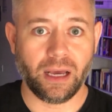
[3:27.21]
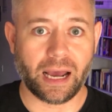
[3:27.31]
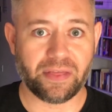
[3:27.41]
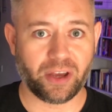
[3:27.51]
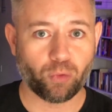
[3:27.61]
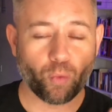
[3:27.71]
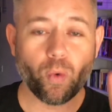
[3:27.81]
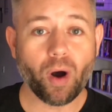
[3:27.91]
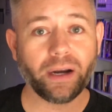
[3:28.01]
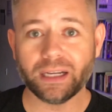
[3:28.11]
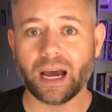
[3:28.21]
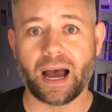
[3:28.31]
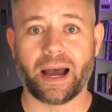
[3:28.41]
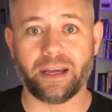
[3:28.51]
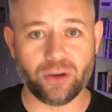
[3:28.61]
and then one
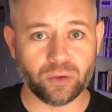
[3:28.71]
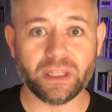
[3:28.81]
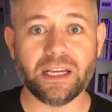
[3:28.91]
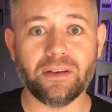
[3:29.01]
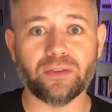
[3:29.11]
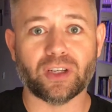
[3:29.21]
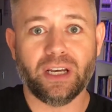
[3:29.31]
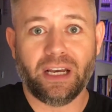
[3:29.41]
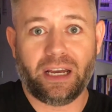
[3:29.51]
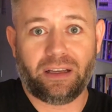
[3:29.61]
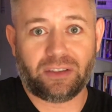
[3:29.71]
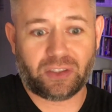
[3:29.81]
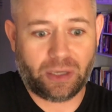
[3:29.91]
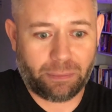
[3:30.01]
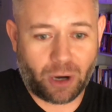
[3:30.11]
guy who leaves
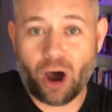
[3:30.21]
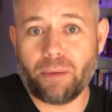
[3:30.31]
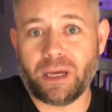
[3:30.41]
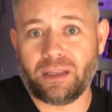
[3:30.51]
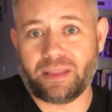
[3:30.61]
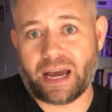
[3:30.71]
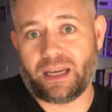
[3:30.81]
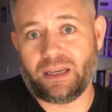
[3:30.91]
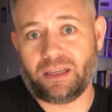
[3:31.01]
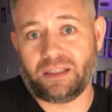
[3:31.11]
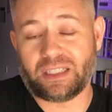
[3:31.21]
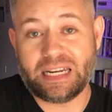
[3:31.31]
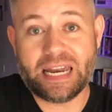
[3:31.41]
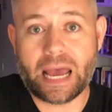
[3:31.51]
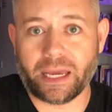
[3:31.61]
some comment that is
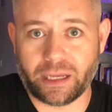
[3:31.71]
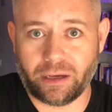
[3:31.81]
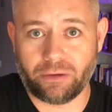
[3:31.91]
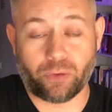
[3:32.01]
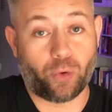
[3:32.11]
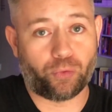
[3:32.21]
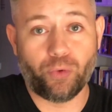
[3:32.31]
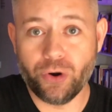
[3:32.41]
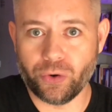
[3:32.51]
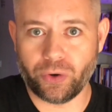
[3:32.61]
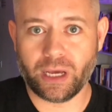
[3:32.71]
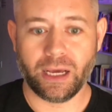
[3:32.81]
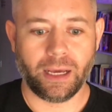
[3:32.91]
negative or rude.